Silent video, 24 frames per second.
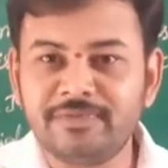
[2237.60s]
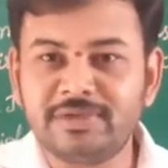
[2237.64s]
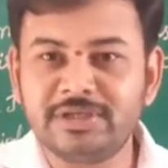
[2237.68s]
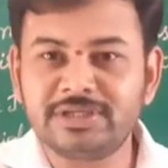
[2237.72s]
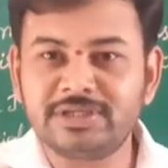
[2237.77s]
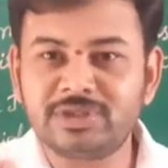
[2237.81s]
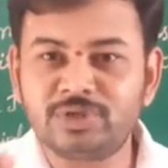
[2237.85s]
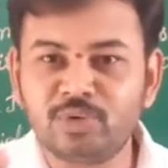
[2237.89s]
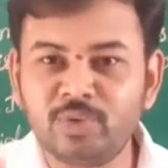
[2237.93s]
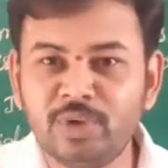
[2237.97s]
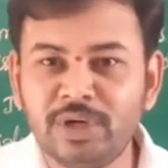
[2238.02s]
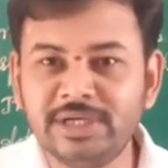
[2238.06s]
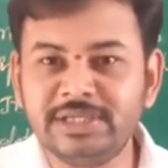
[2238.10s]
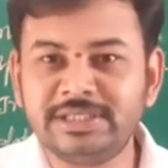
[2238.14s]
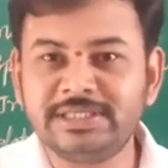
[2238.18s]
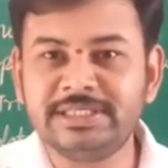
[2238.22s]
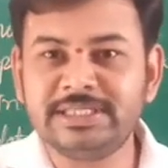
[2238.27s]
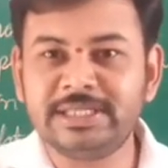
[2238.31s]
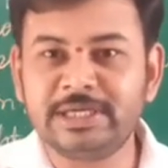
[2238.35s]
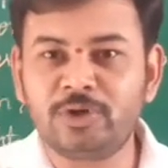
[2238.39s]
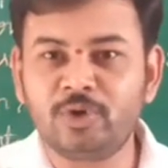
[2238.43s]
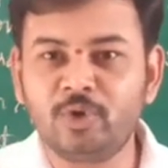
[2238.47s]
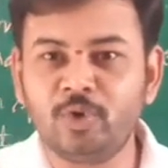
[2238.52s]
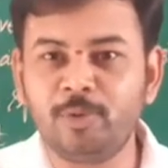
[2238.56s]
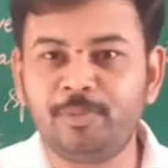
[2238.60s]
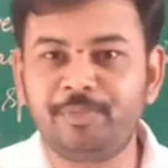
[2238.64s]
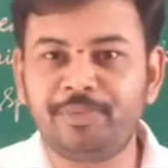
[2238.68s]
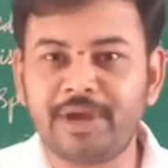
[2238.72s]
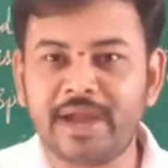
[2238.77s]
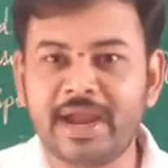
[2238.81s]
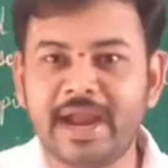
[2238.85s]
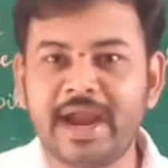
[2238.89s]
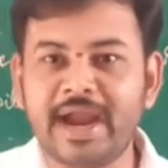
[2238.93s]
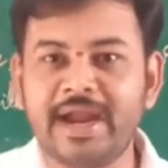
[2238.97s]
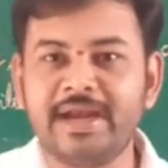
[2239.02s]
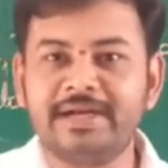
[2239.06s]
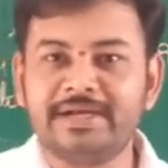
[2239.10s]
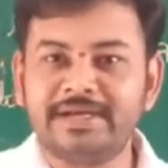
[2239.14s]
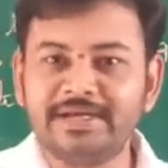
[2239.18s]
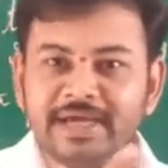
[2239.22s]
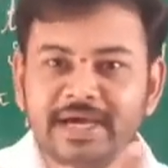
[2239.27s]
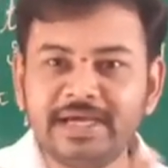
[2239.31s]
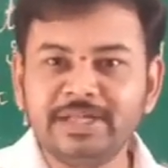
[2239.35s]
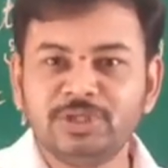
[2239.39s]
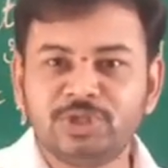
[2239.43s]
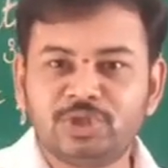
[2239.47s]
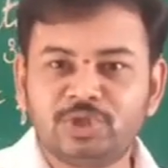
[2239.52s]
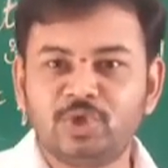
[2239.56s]
the students in the group had
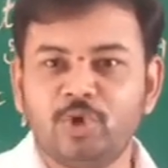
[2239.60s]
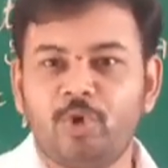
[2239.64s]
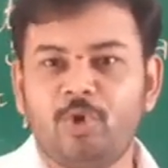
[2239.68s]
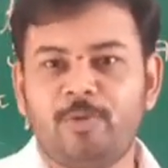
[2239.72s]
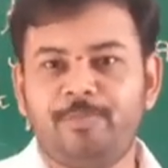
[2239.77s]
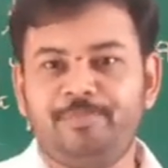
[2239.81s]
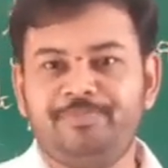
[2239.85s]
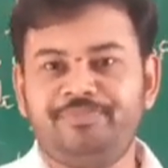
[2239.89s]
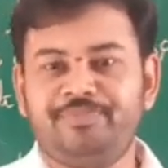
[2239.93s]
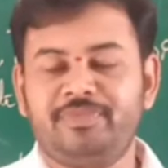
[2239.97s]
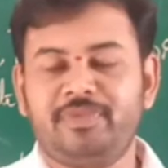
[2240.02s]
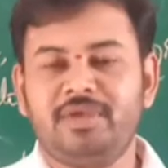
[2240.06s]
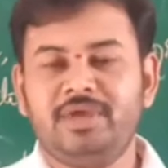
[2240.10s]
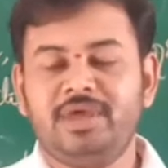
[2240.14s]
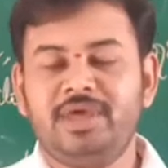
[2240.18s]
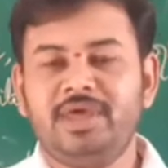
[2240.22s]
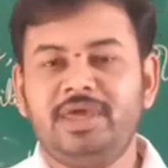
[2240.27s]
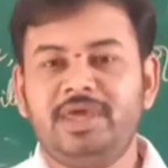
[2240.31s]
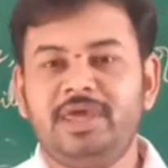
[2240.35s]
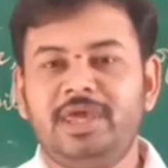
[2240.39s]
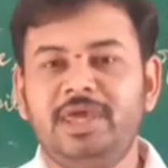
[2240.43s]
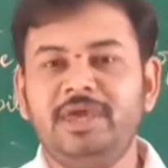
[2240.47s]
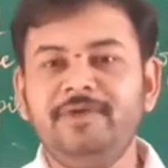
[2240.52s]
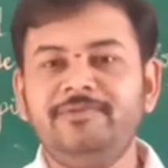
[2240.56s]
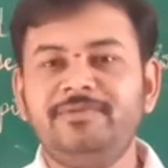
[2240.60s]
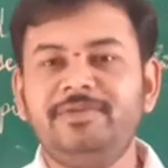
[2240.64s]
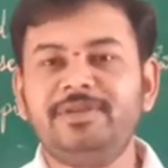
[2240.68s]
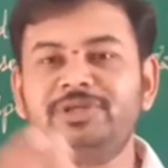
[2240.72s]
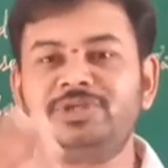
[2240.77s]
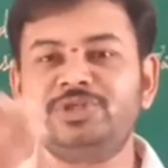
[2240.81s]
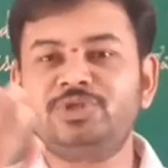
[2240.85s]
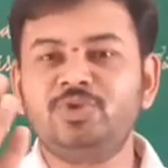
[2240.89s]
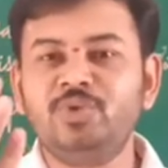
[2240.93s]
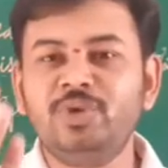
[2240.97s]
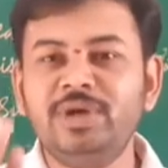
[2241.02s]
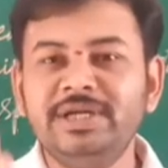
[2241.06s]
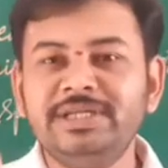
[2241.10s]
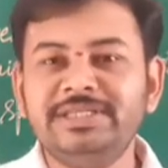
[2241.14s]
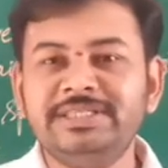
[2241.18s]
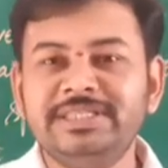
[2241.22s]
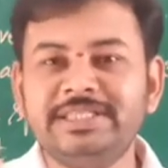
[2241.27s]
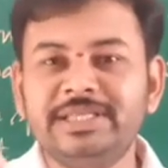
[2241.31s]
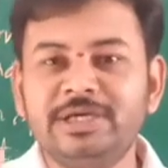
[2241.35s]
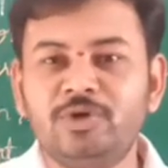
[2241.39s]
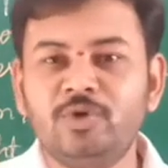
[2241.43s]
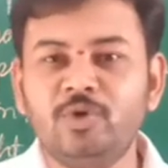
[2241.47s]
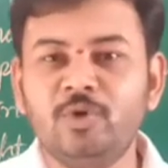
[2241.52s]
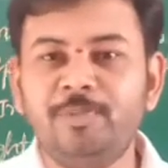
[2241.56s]
done so, if the students
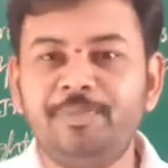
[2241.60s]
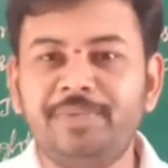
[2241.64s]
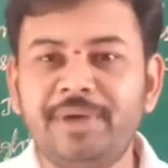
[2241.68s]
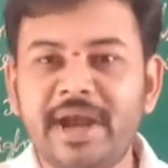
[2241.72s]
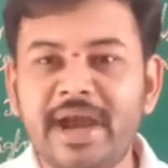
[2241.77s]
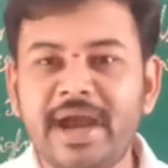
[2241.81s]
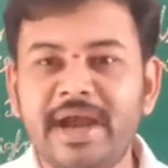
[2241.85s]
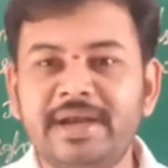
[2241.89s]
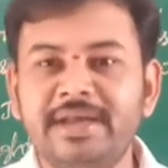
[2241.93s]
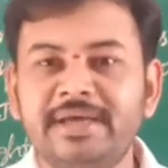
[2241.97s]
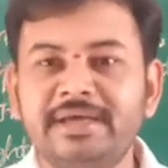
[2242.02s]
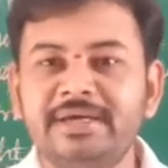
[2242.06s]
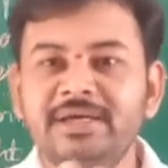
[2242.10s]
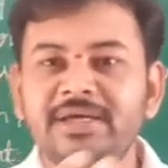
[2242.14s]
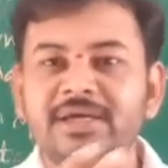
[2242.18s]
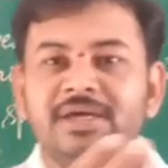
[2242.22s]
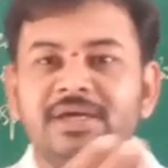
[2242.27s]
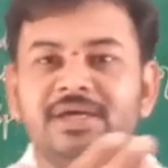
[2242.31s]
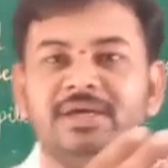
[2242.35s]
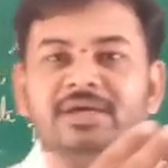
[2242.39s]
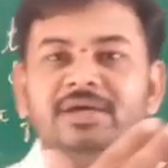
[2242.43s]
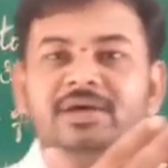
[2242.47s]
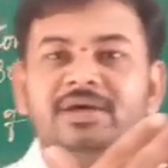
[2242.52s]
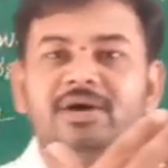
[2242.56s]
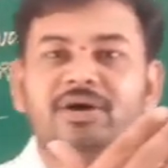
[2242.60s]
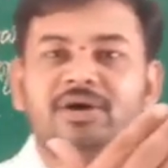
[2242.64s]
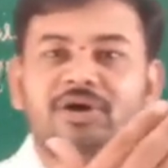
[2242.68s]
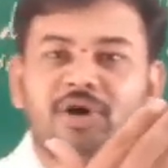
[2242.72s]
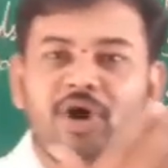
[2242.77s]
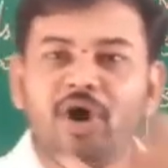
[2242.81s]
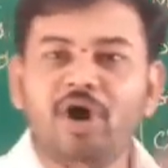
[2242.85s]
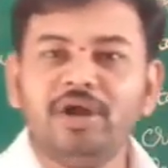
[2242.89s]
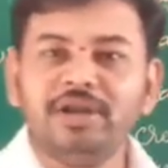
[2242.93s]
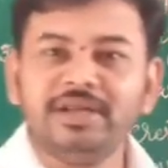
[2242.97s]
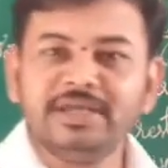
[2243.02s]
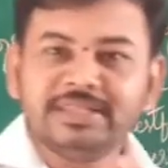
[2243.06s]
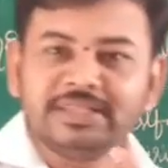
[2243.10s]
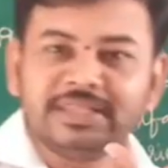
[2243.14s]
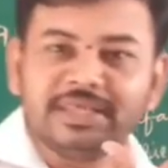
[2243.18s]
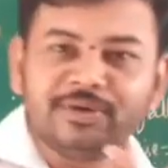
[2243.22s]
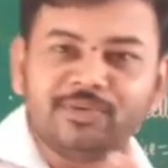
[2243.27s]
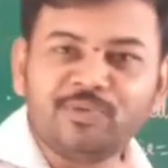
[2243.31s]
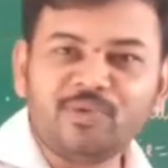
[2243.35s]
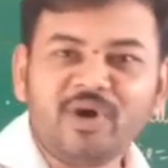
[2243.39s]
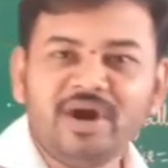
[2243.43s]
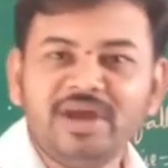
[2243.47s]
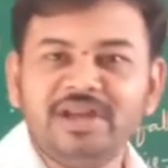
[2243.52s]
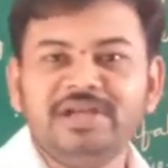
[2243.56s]
in the group had gone in
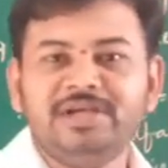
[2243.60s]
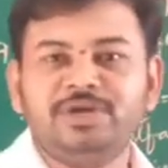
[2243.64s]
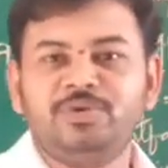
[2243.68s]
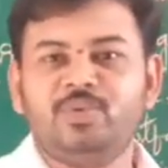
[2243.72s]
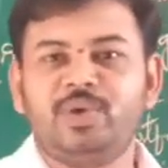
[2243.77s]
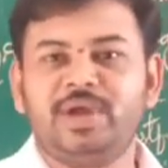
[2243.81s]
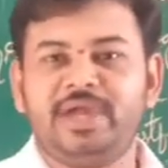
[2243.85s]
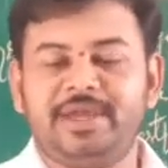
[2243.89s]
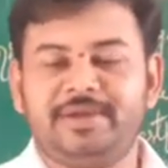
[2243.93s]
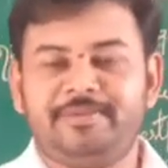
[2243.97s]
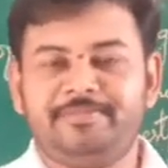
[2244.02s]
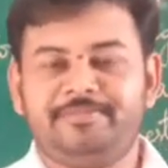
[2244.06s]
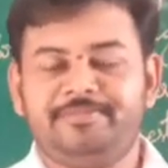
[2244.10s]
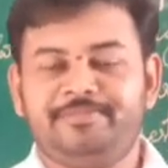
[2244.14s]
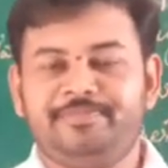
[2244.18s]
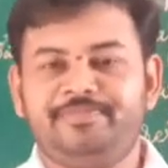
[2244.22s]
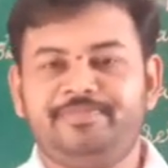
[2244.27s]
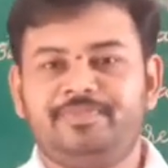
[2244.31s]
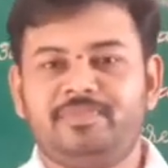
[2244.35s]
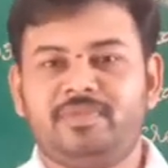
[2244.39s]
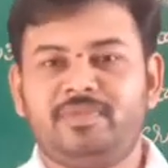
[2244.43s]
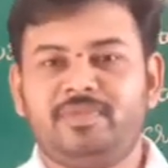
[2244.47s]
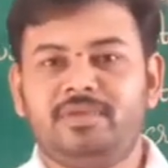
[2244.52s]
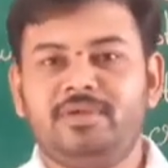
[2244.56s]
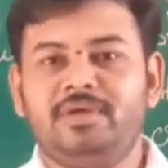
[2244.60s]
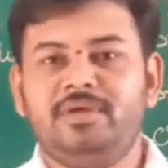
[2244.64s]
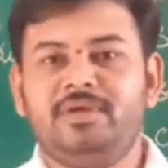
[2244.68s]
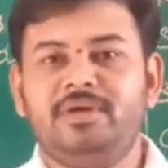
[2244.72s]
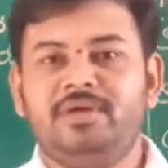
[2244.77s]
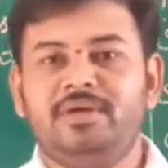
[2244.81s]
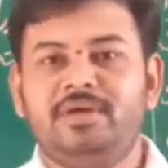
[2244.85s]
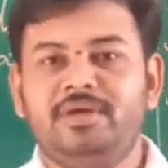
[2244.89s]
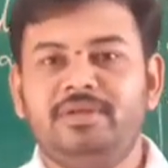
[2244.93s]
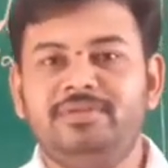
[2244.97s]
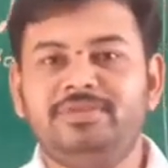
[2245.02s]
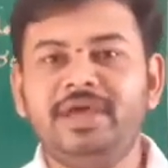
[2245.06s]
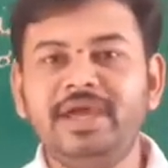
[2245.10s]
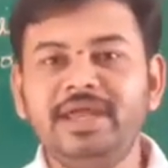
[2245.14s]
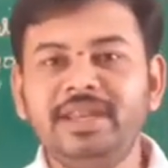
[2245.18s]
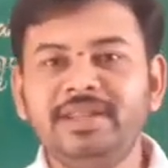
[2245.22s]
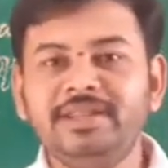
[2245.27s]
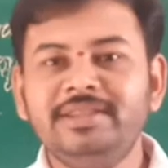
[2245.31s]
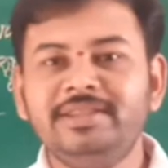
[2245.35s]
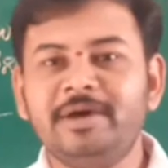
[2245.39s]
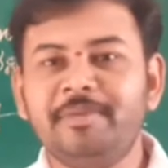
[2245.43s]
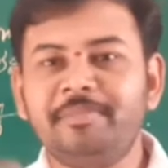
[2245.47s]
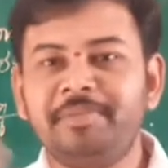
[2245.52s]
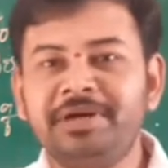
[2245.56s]
the violent way,
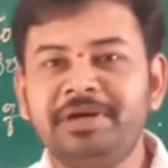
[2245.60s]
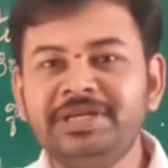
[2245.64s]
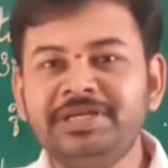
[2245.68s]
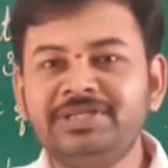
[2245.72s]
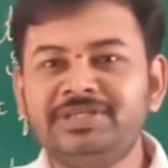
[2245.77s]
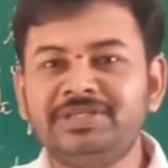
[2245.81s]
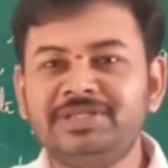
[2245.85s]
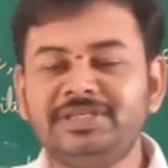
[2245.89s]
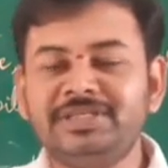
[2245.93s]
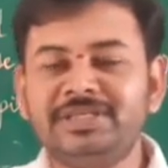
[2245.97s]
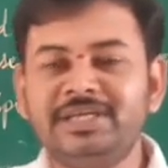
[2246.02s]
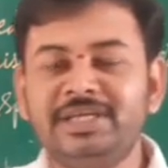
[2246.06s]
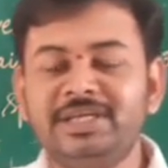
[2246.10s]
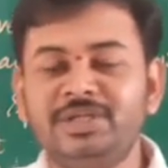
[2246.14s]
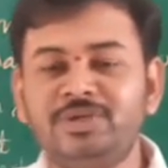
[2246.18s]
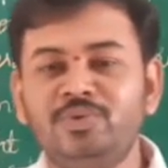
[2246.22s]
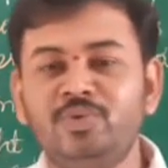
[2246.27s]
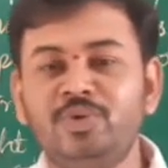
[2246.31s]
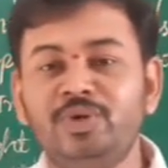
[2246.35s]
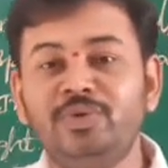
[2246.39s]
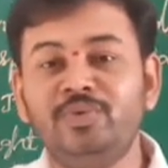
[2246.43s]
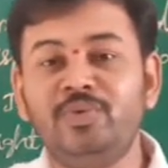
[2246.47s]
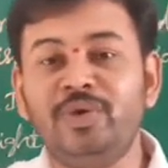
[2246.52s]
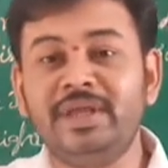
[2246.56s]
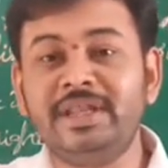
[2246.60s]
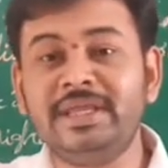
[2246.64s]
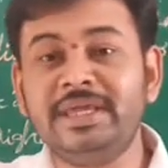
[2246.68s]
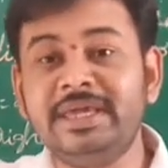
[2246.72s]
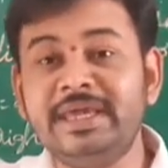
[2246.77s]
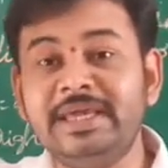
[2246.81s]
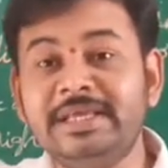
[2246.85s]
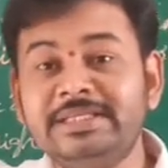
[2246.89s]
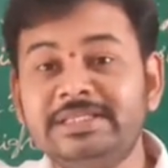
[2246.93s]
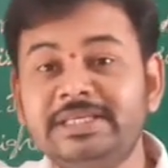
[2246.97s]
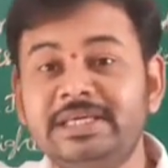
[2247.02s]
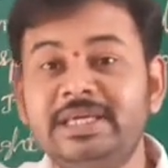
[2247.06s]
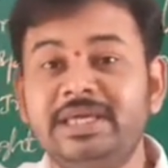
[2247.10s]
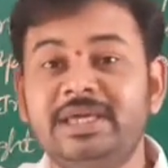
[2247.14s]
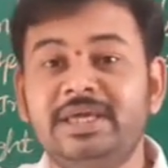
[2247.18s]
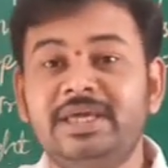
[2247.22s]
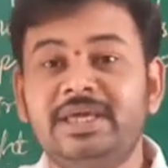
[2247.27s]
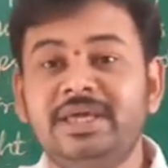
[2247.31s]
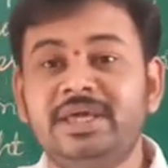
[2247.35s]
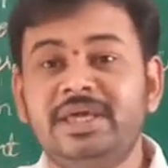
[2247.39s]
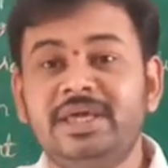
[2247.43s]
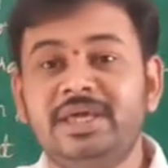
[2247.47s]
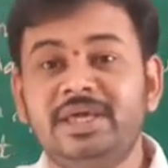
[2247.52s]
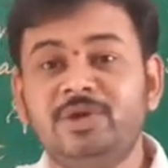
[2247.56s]
then the British, it would very
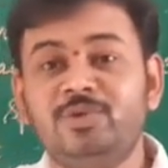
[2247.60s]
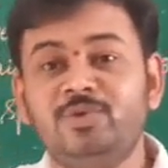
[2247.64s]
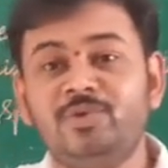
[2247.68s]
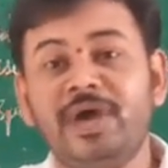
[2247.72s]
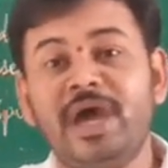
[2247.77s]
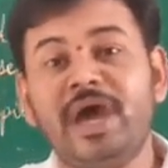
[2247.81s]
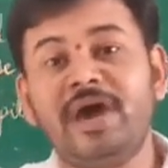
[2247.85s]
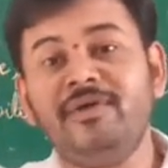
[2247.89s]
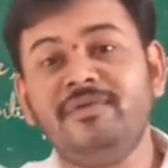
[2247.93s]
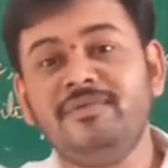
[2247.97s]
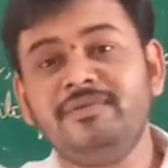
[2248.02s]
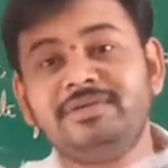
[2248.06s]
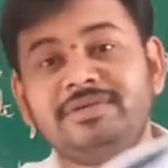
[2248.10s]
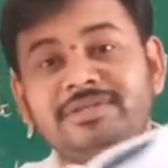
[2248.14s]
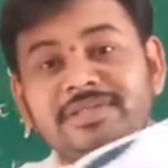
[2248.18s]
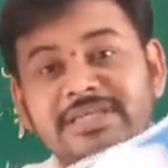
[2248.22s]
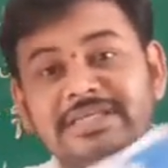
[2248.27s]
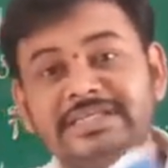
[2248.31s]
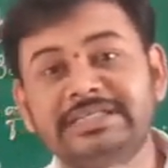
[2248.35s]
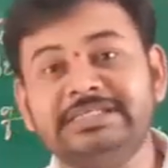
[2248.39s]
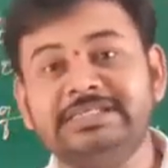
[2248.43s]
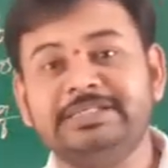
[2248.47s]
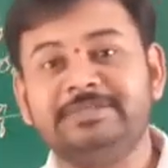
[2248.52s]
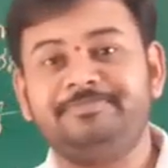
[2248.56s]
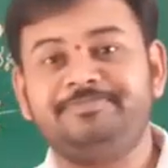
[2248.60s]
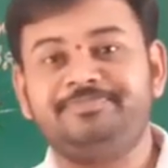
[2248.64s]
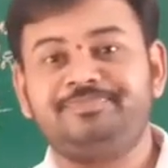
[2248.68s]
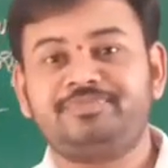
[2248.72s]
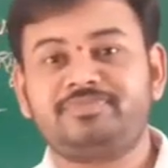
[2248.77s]
easy, it would have turned